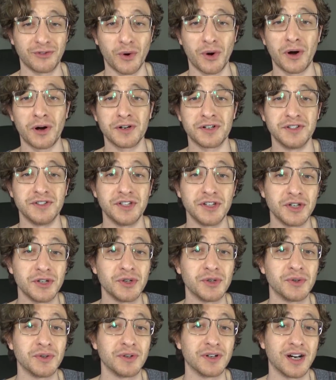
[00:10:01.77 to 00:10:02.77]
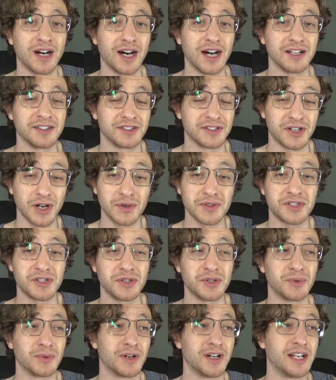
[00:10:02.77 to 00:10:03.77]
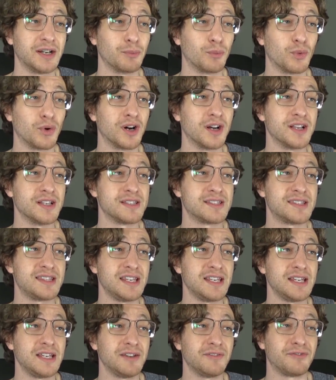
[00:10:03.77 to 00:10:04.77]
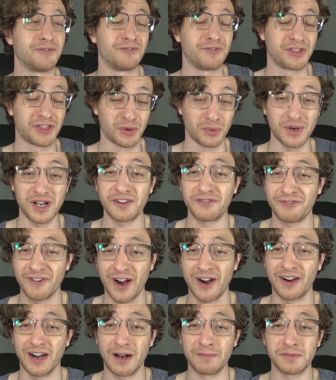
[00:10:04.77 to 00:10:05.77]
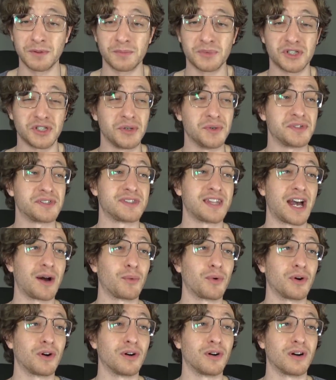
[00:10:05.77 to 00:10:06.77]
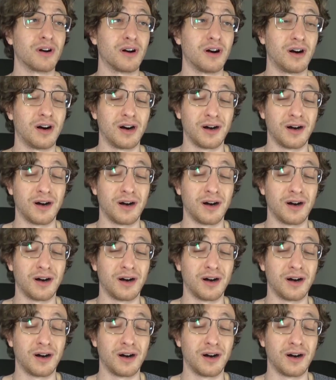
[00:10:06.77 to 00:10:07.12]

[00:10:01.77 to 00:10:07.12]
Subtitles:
forward to go to was the 3 Fire Emblem shoots that were